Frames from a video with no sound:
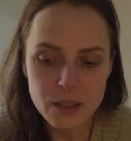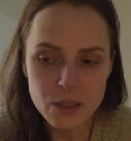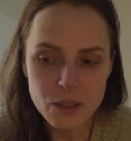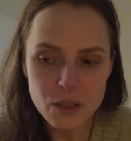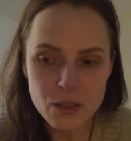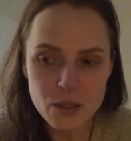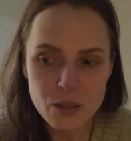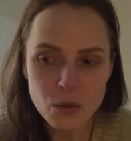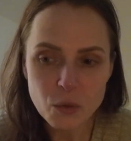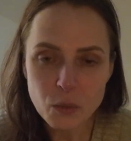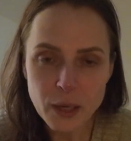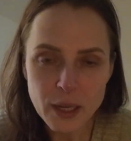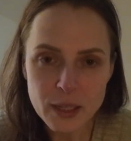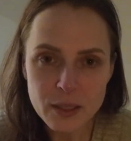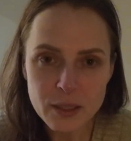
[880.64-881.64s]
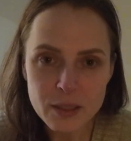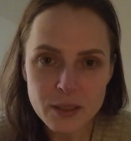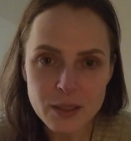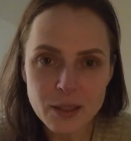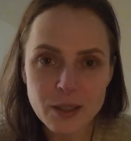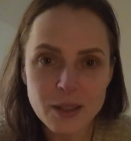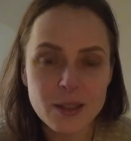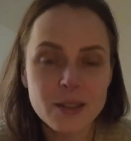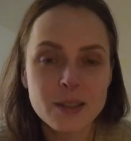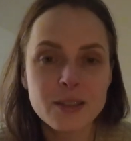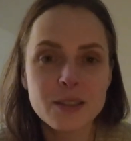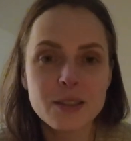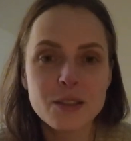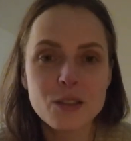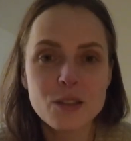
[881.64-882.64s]
to surrender
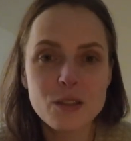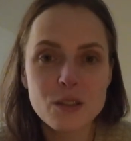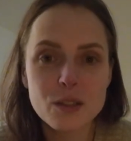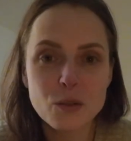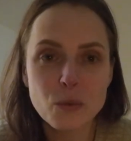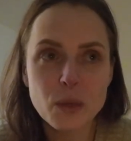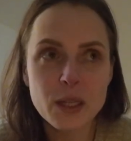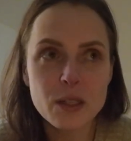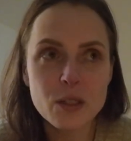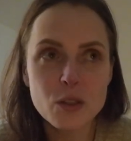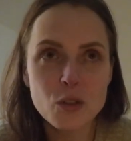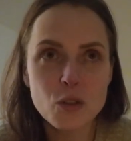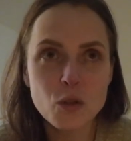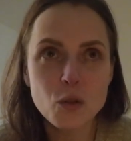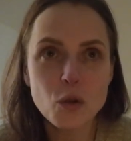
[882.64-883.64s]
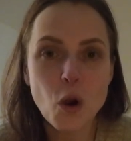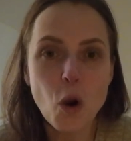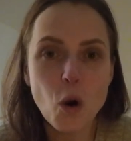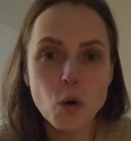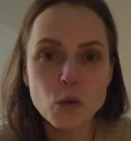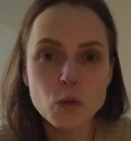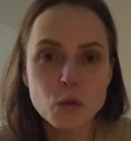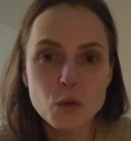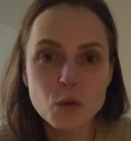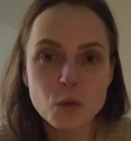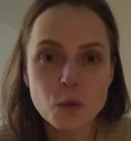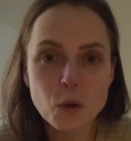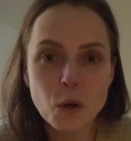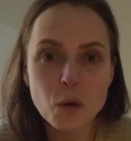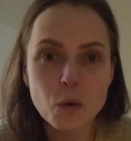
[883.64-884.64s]
to your own
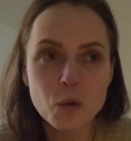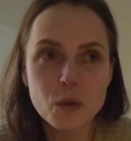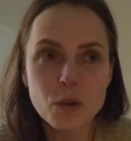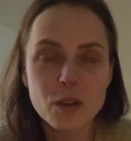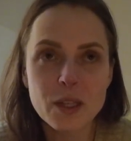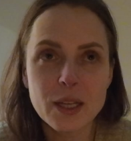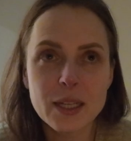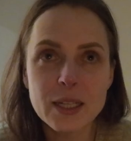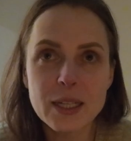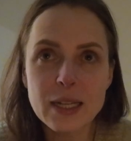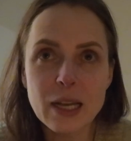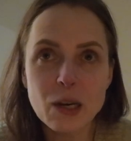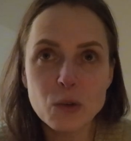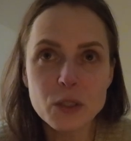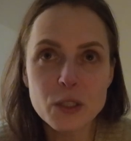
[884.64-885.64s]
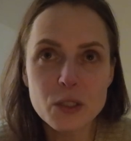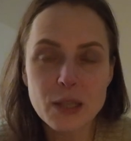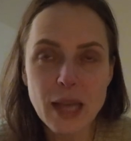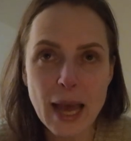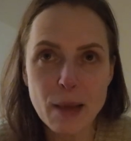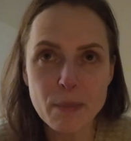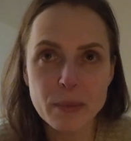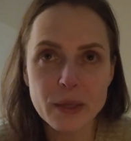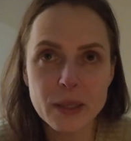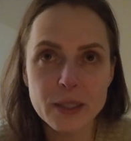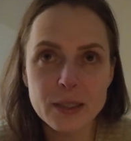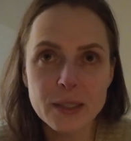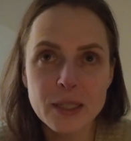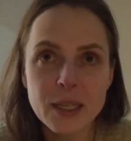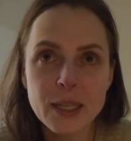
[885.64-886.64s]
growth and allow it to
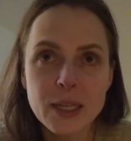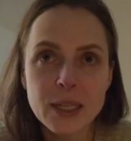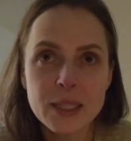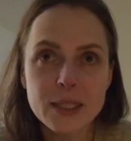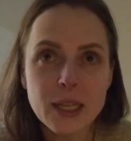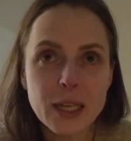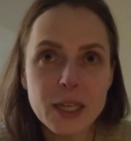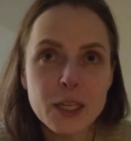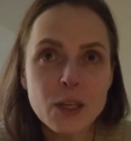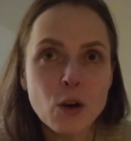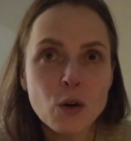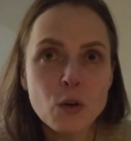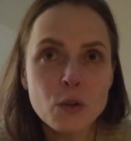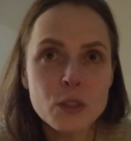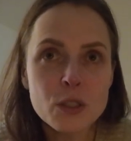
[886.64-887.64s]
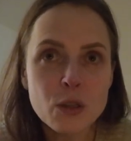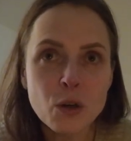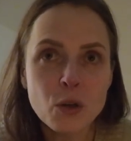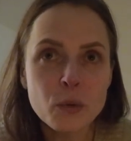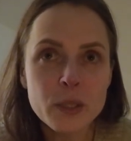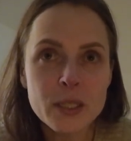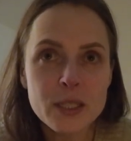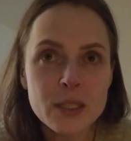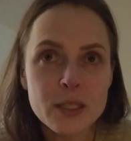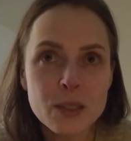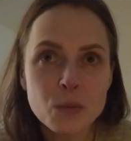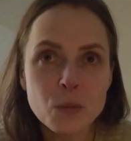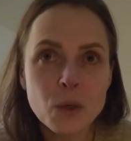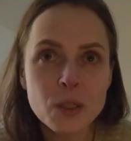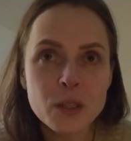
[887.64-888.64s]
happen. The ego is always
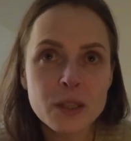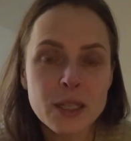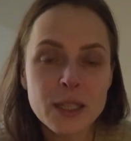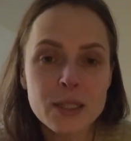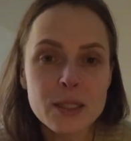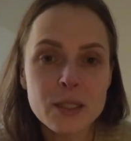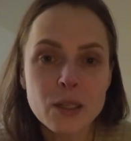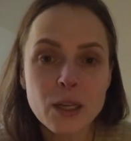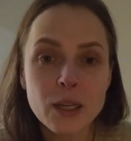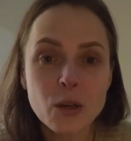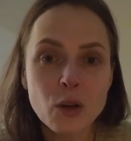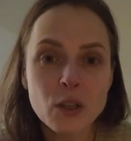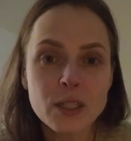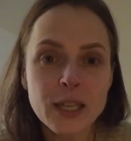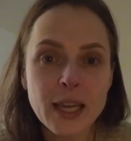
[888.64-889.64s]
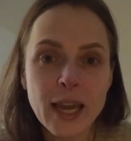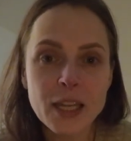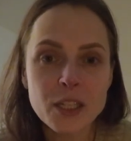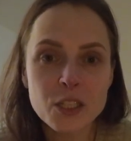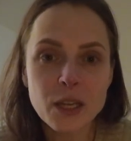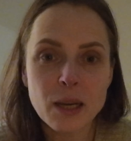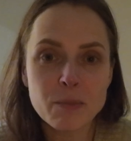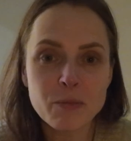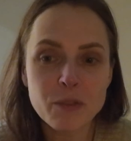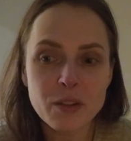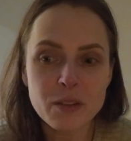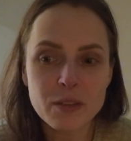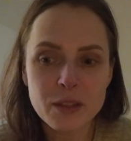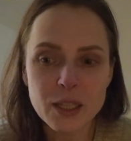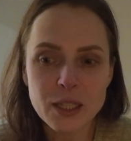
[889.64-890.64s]
the one that's gonna catch up
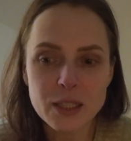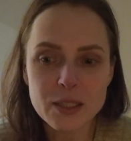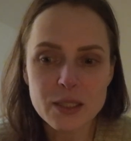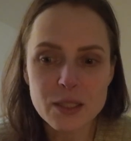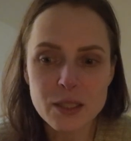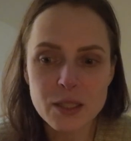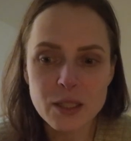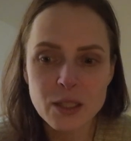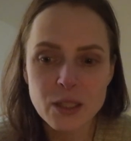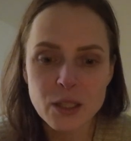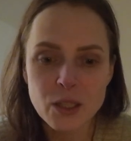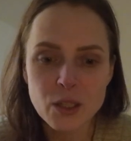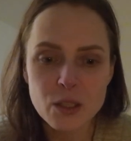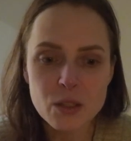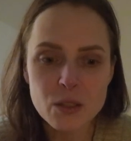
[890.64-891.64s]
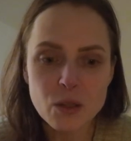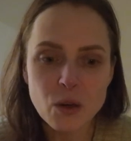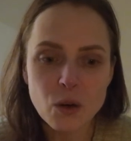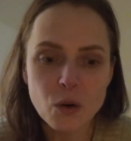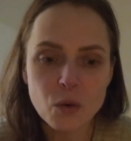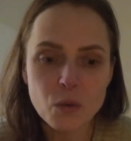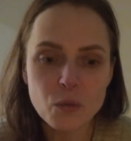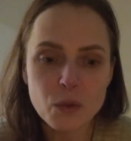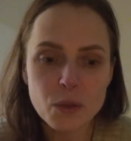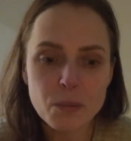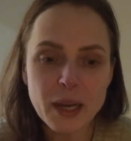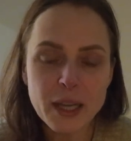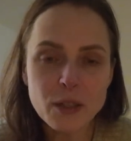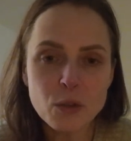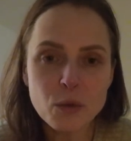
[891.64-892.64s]
with things. So we
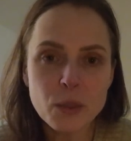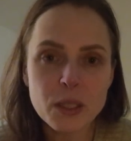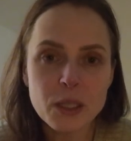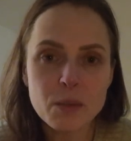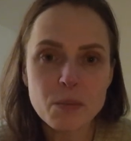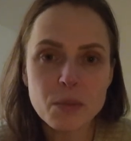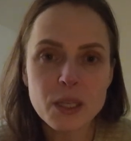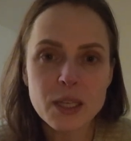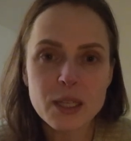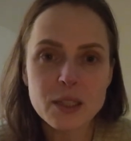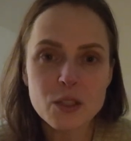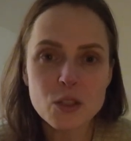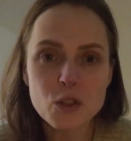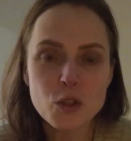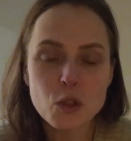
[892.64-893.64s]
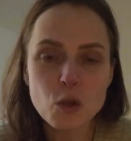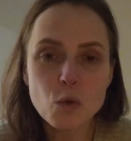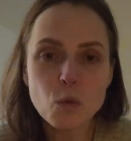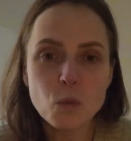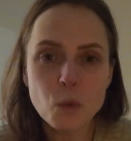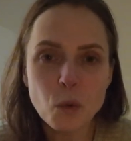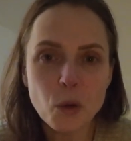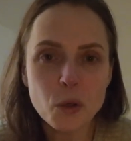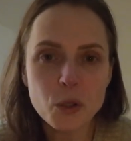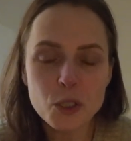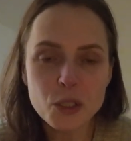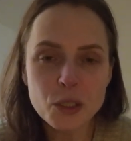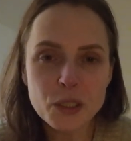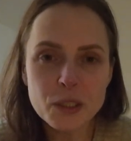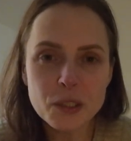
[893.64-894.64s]
might already be in this new
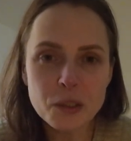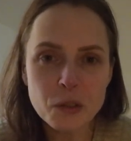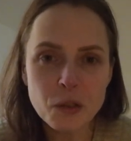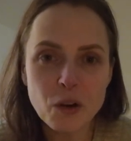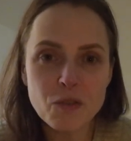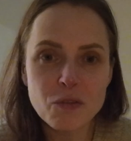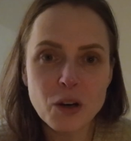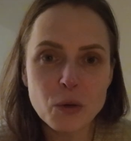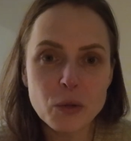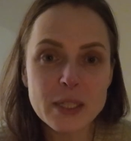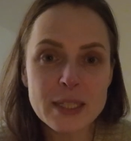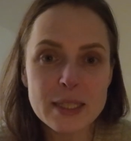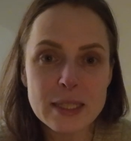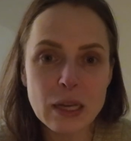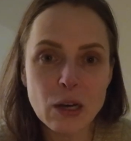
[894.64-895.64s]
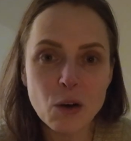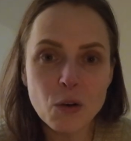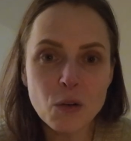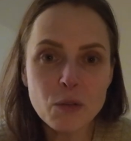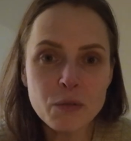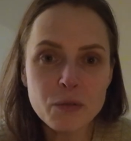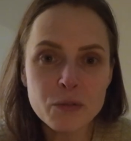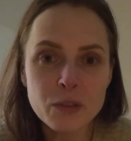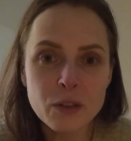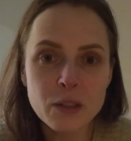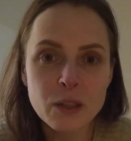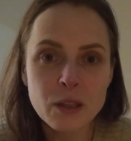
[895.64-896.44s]
version of ourselves,